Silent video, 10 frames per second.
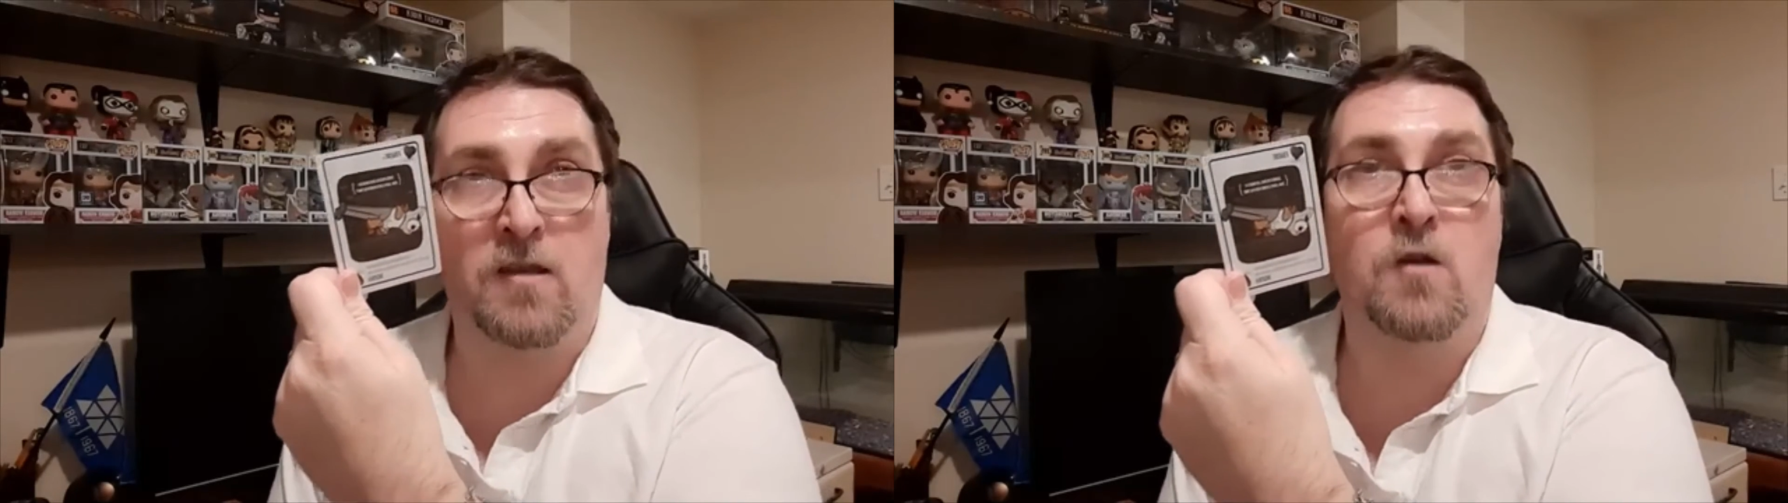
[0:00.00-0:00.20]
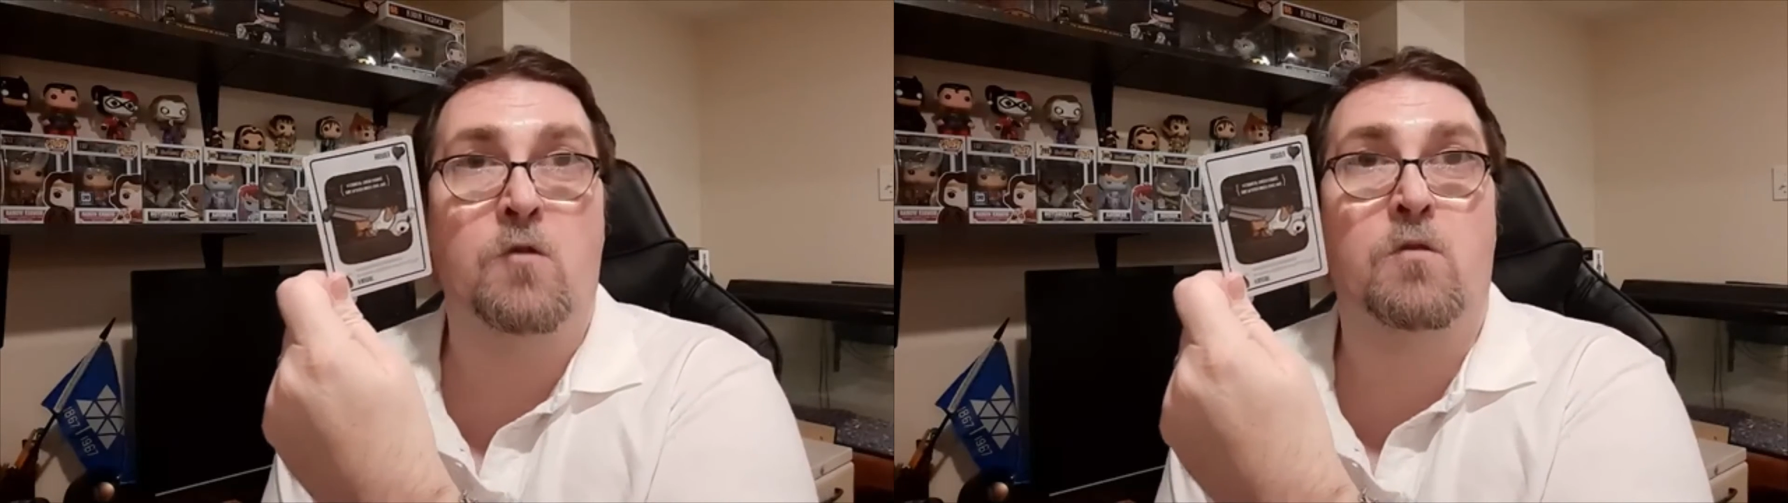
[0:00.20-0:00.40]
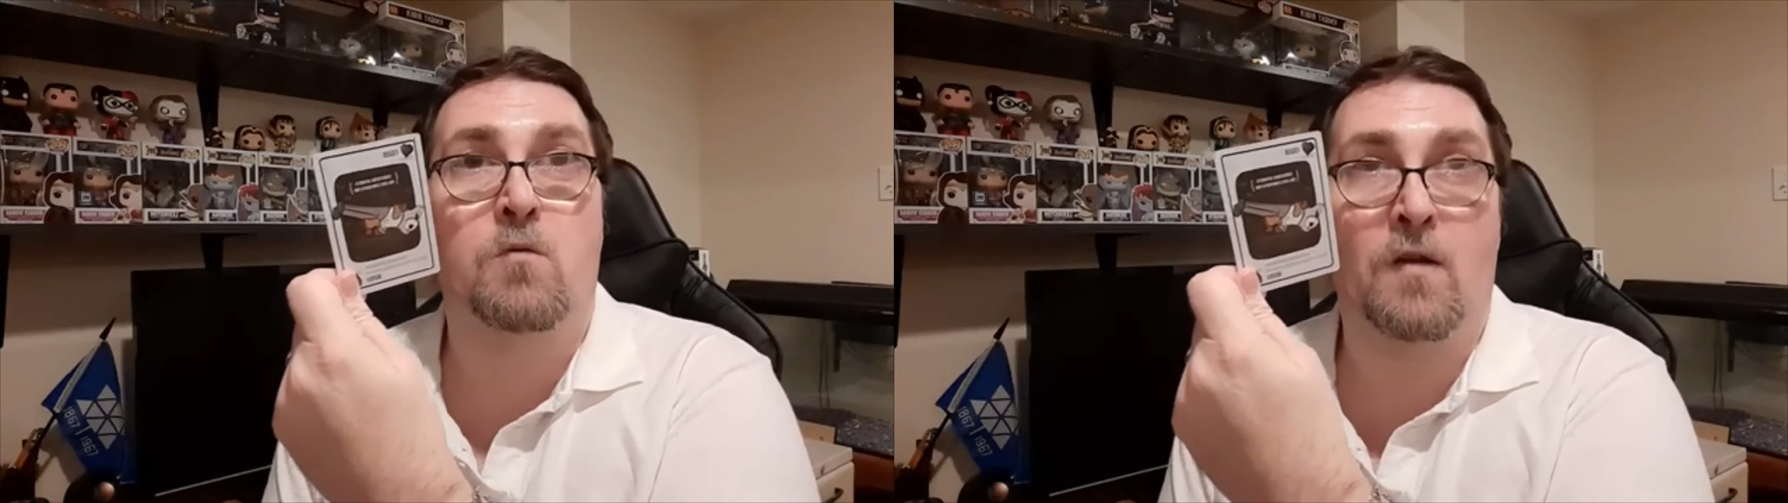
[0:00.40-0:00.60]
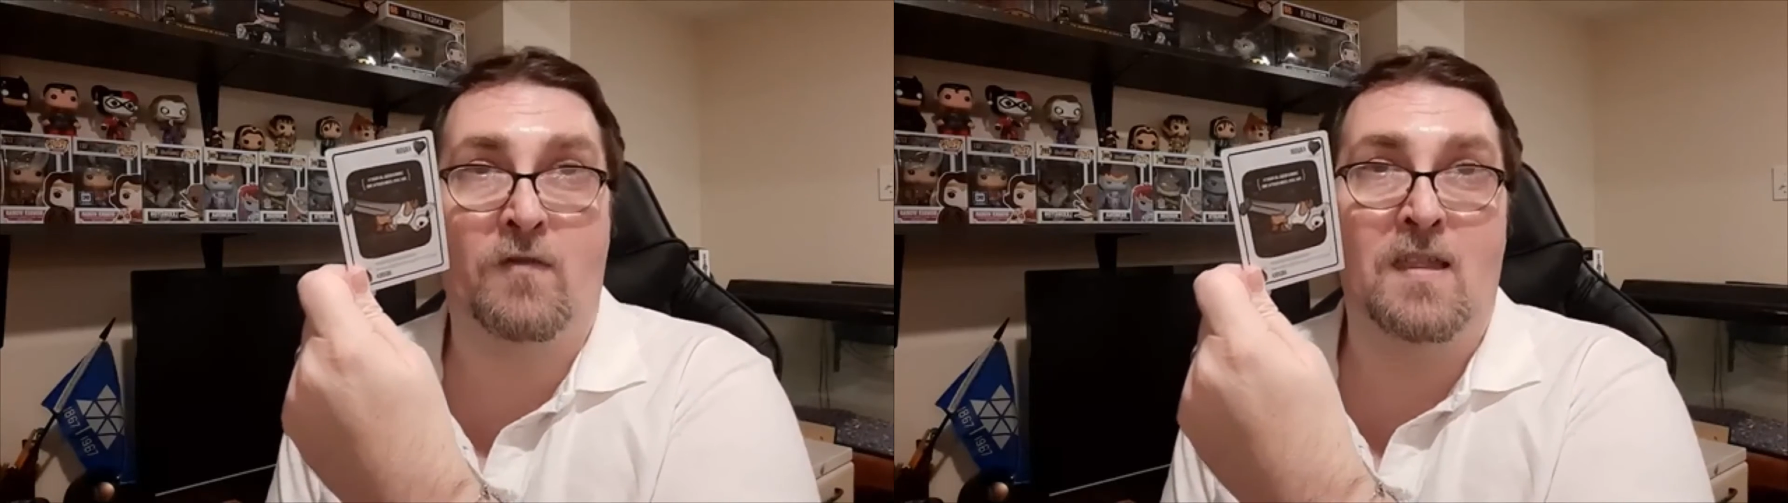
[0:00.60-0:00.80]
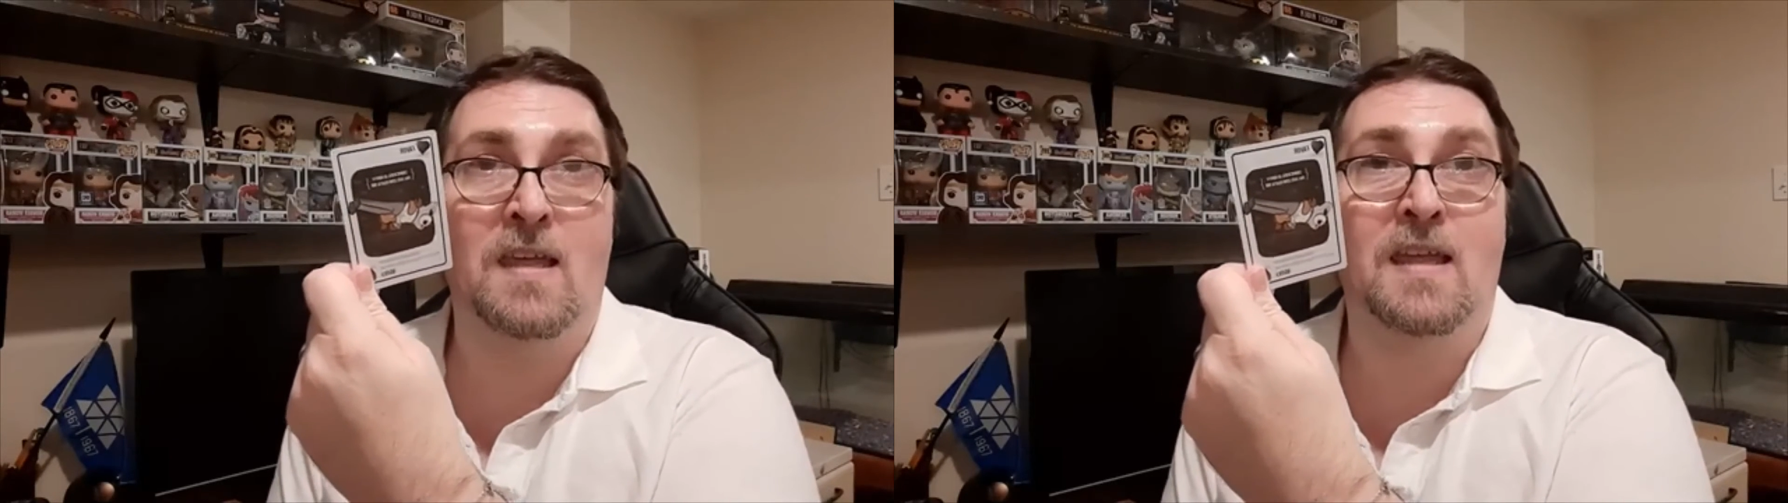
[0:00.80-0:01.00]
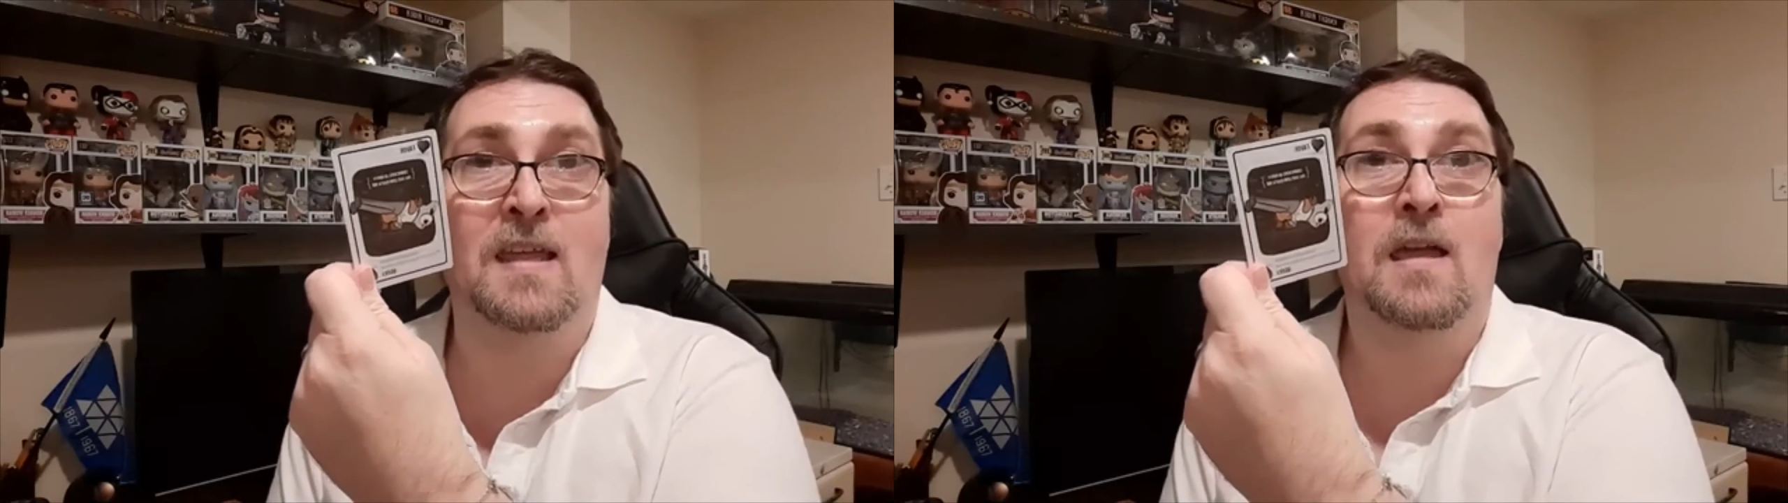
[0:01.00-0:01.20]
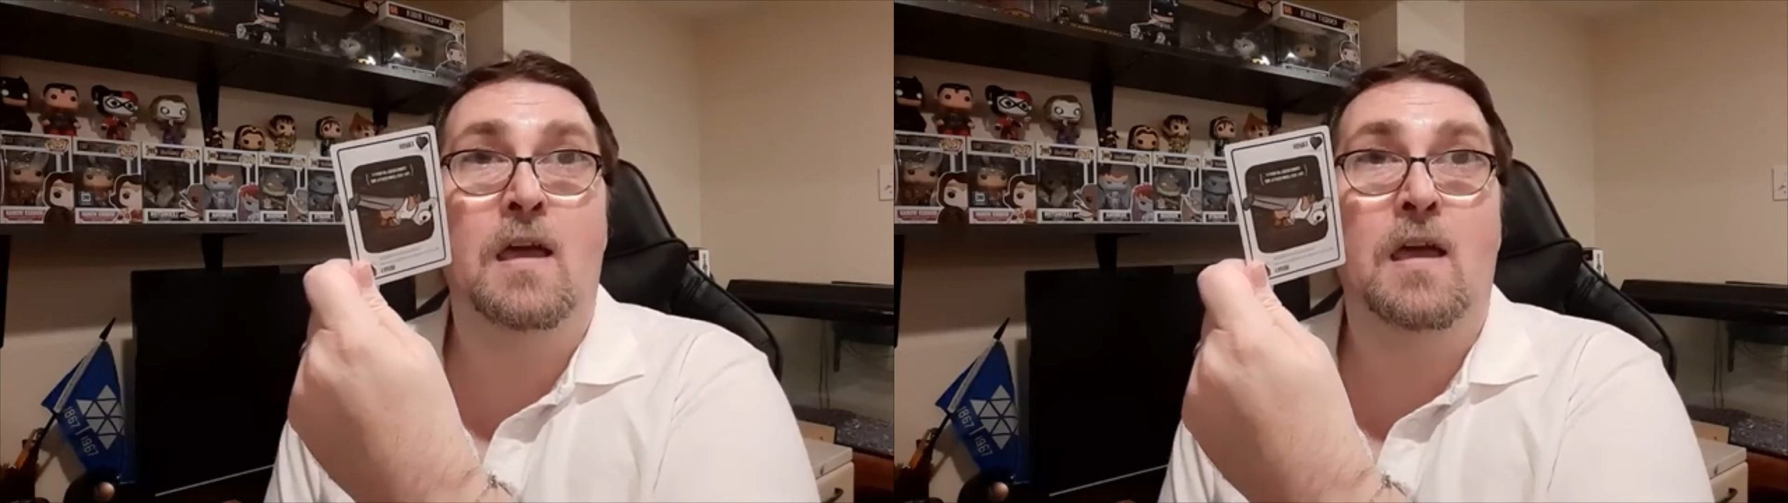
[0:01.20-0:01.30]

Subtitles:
used with the